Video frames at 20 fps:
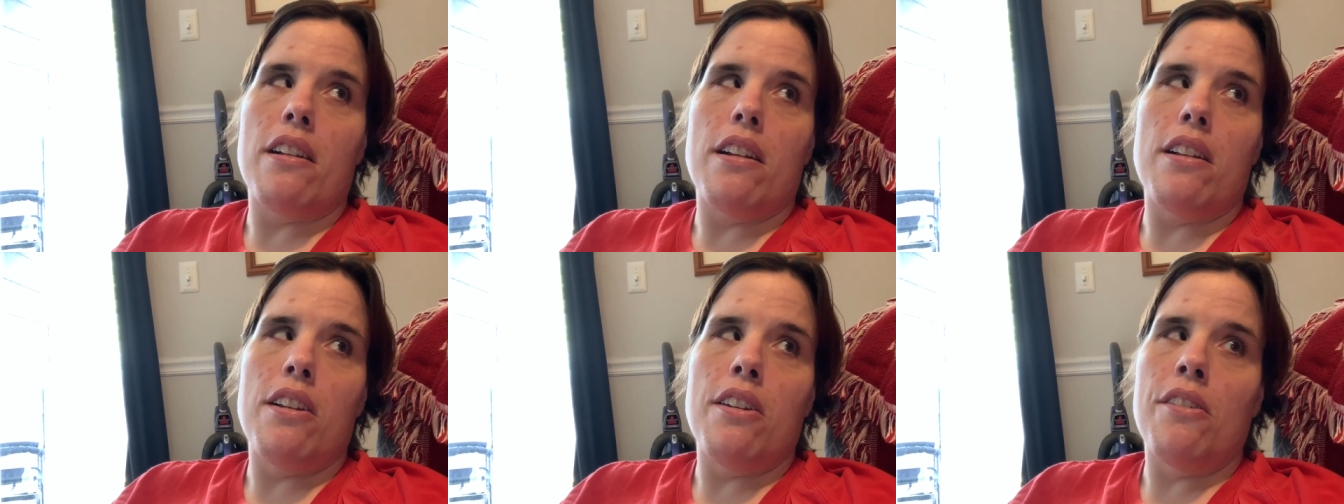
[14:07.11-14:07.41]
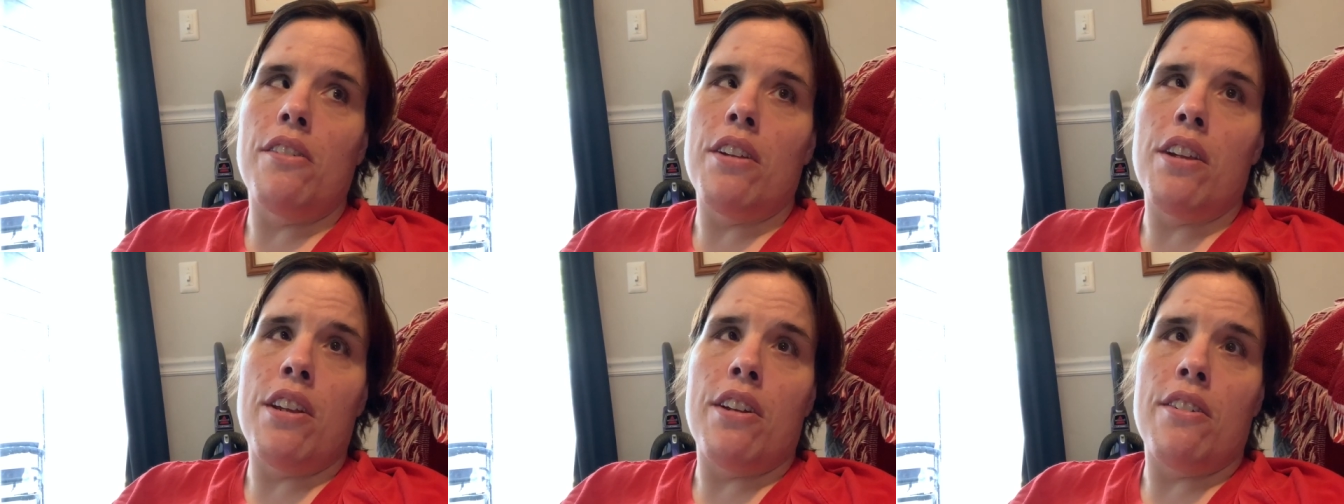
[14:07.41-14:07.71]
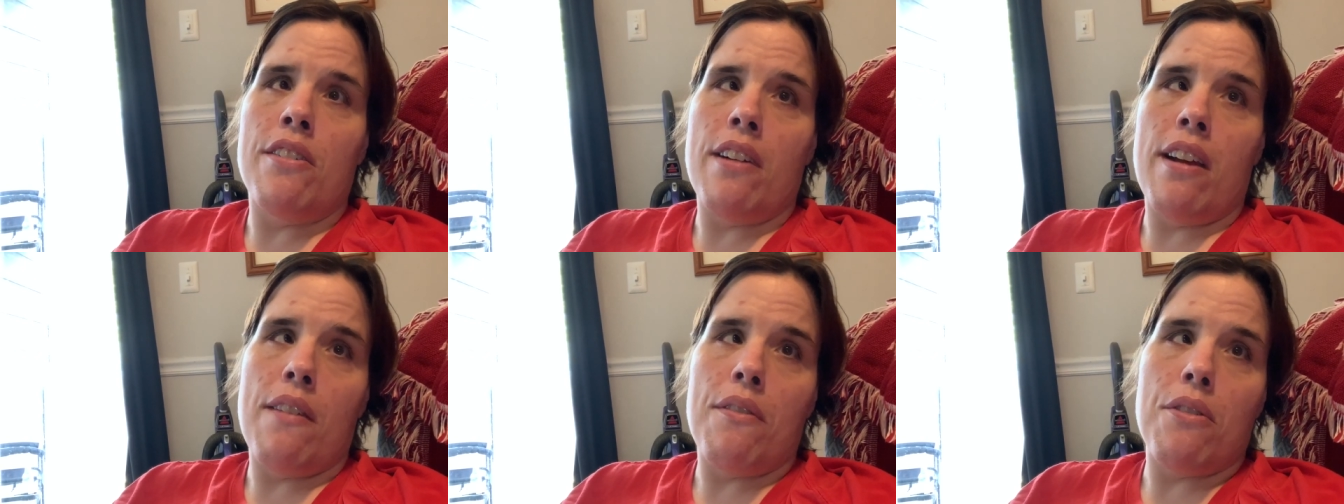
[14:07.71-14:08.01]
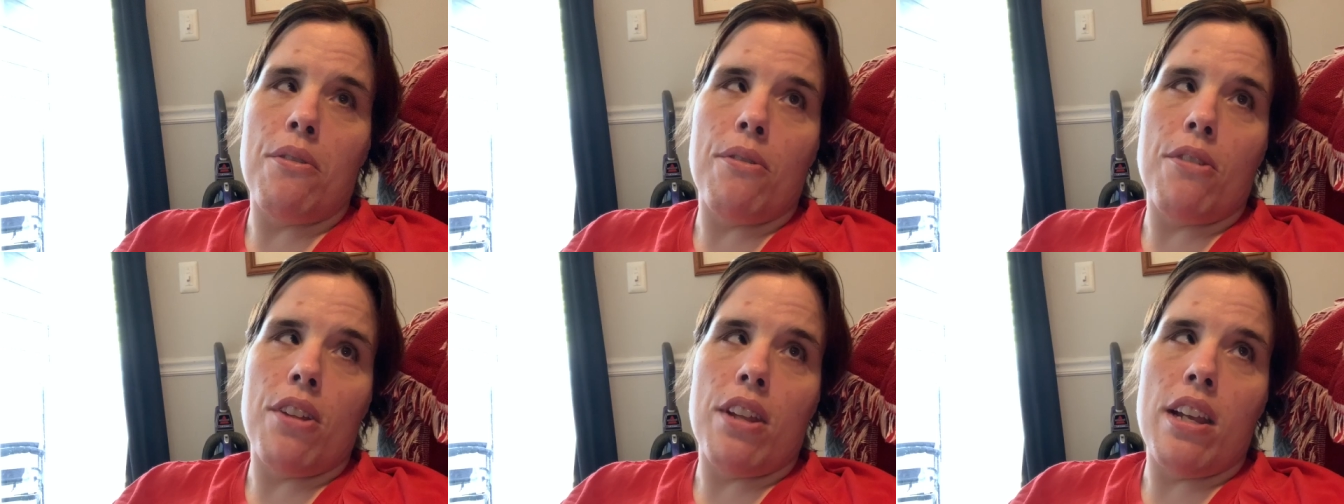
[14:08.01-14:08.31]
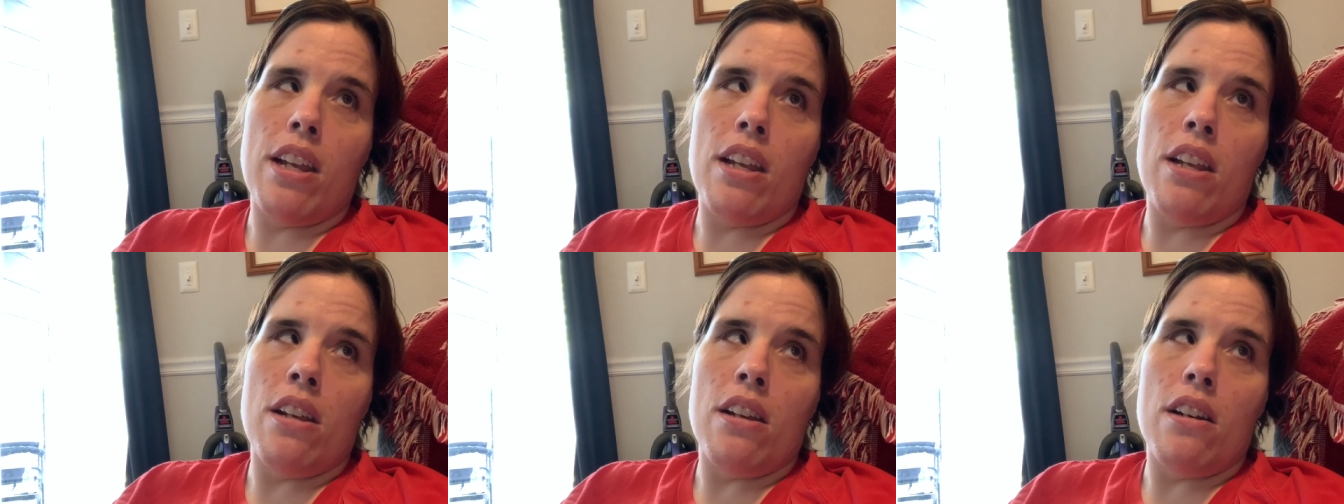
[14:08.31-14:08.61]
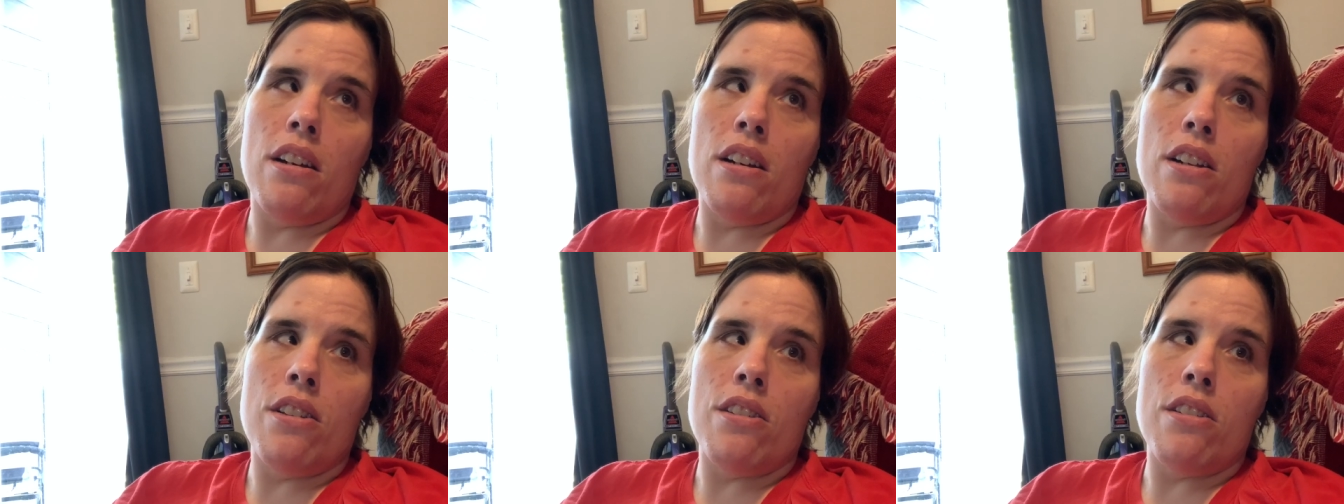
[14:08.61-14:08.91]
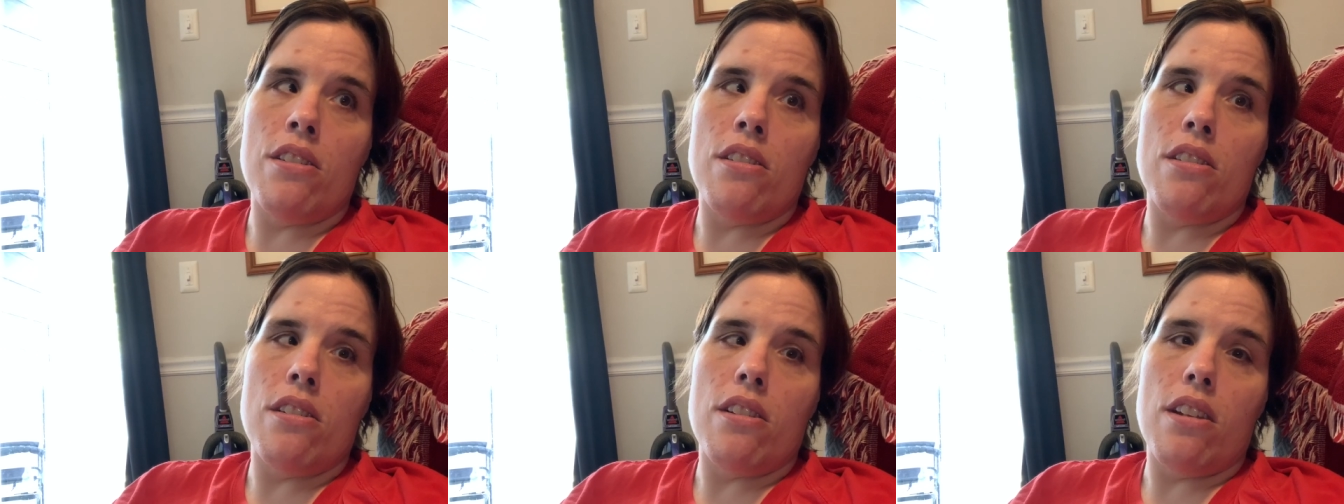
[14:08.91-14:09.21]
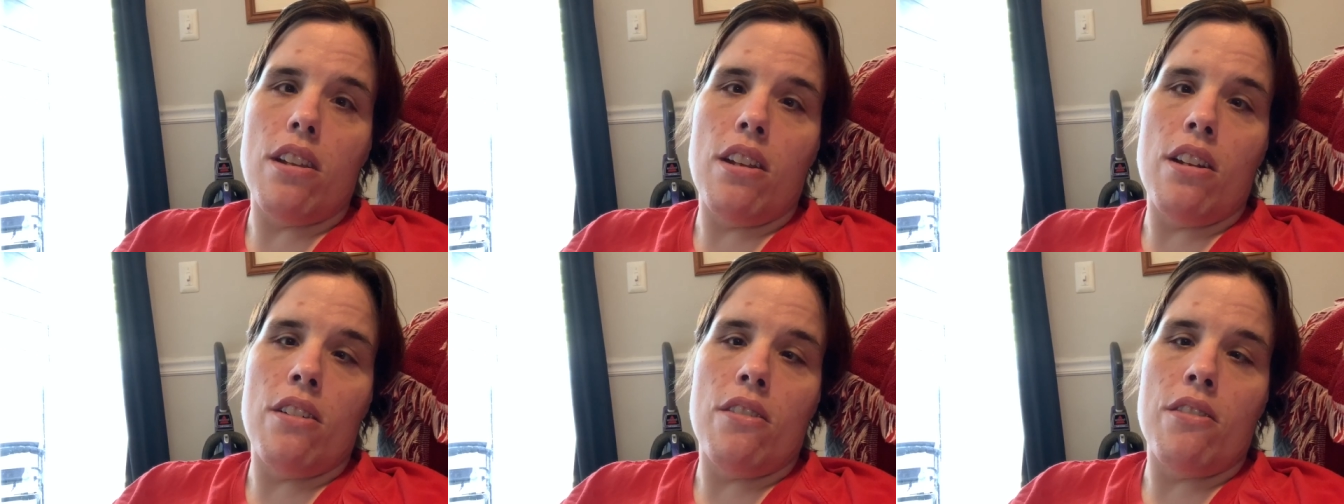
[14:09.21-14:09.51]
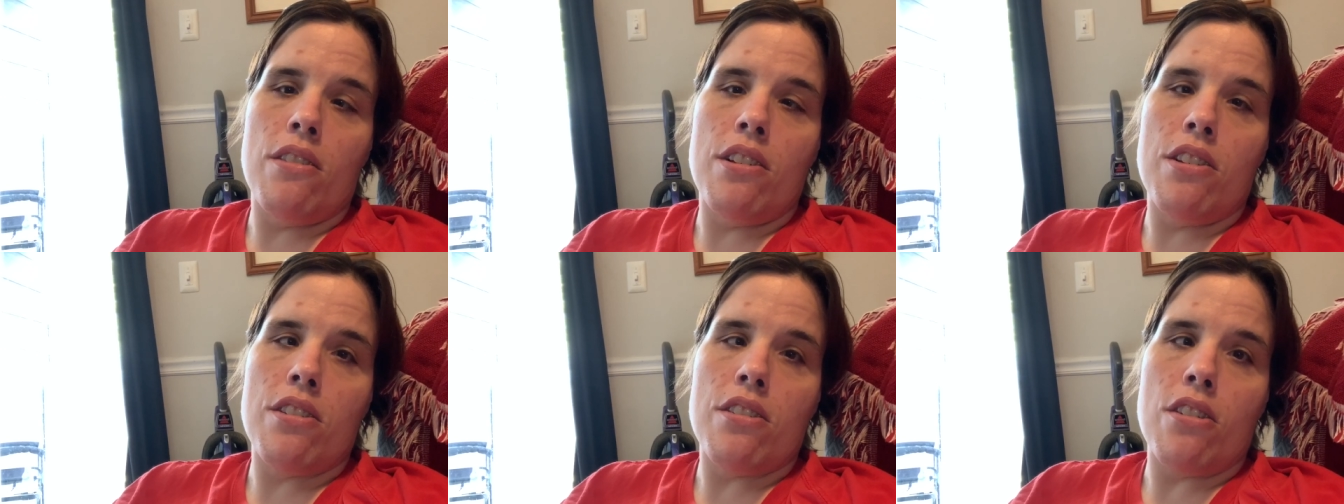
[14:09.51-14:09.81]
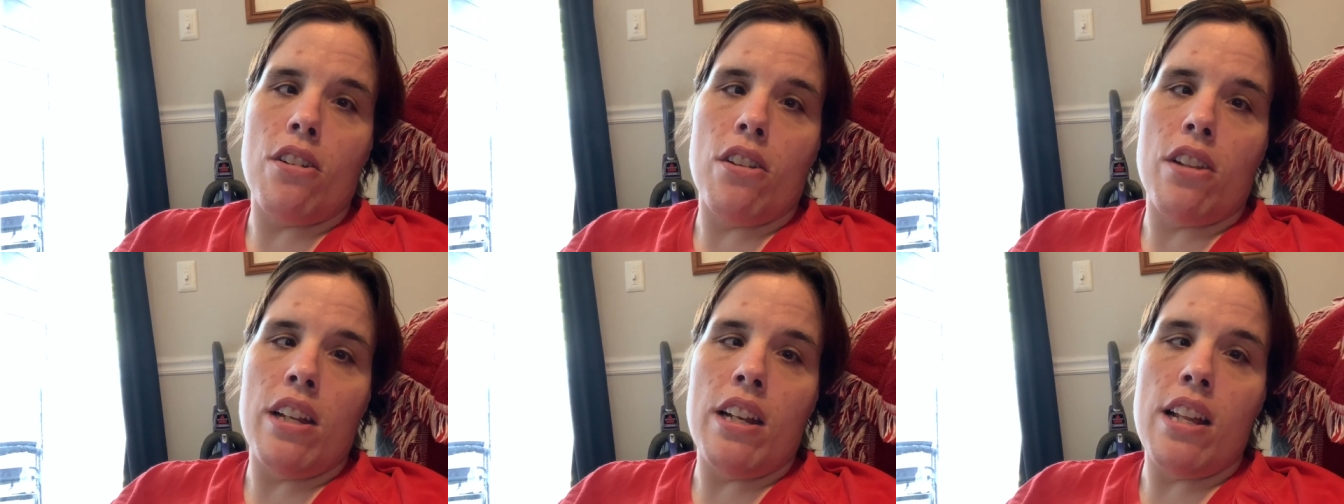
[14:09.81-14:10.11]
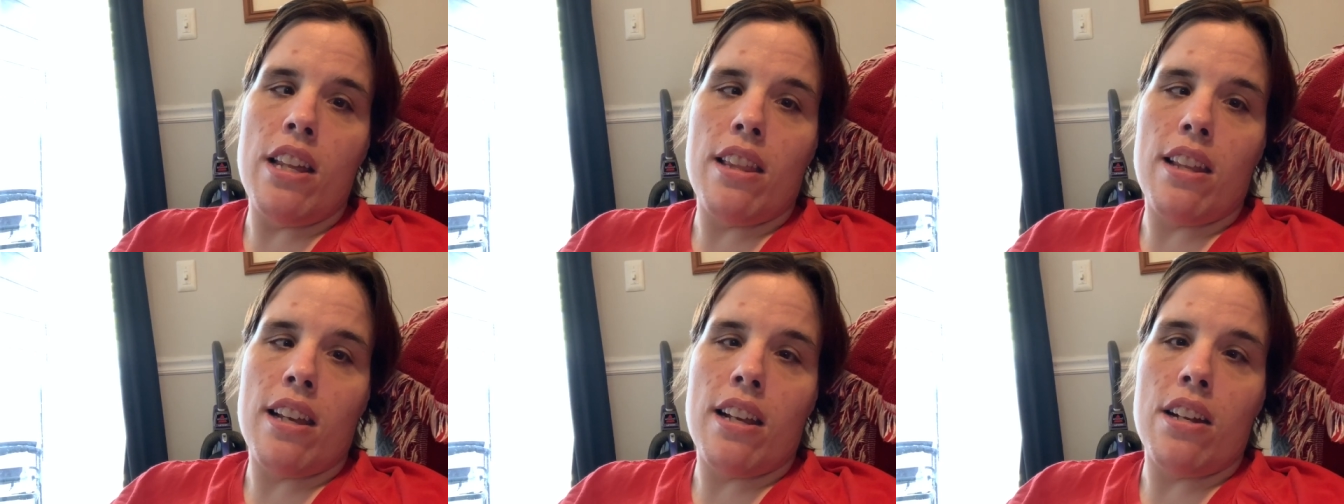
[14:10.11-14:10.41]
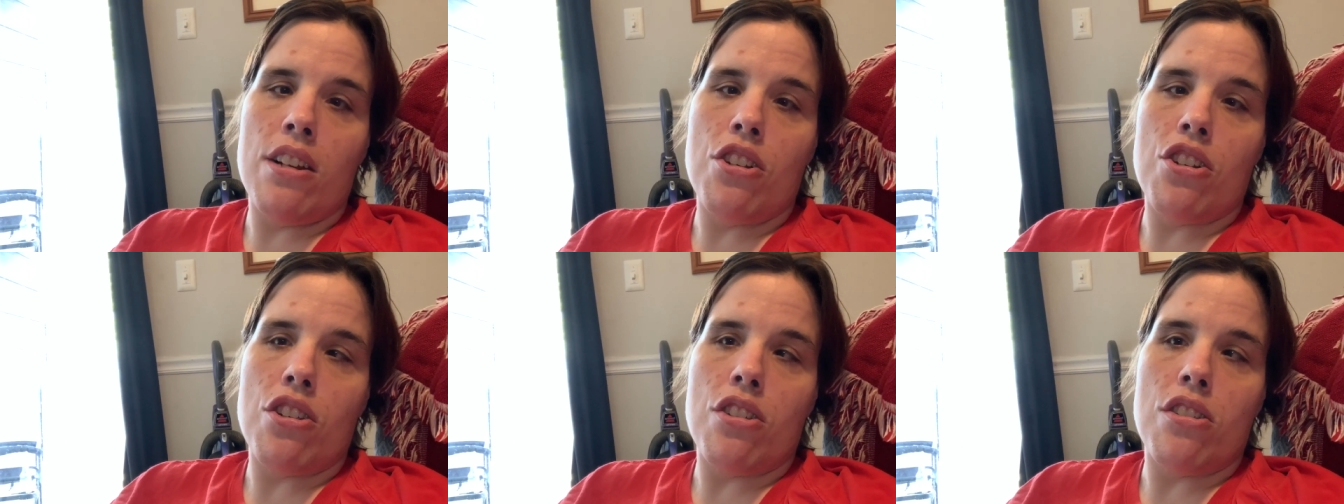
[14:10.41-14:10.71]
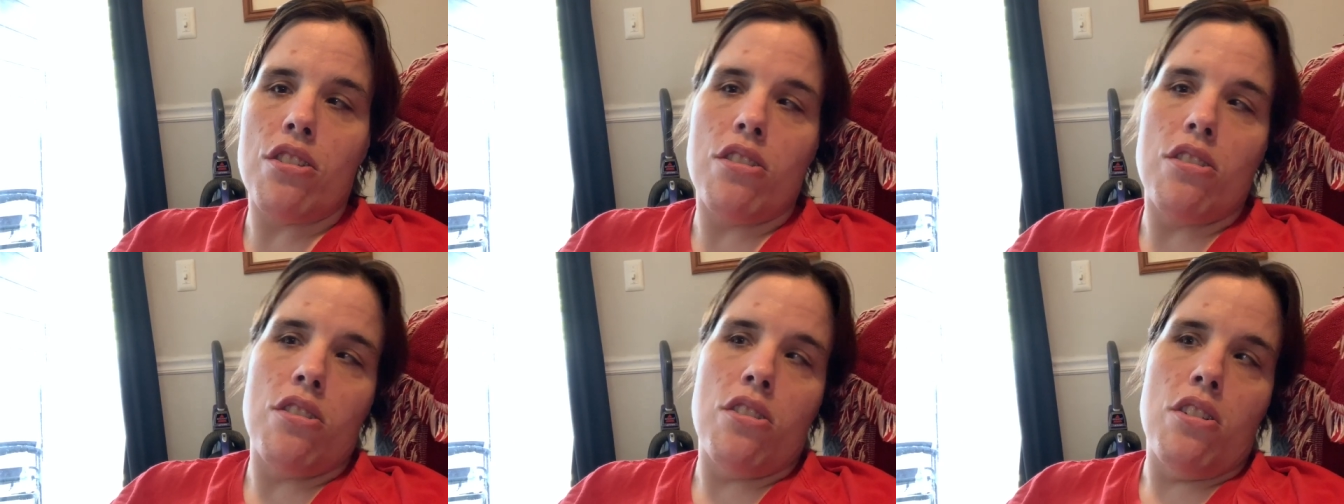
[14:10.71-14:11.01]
You don't have to really install anything, just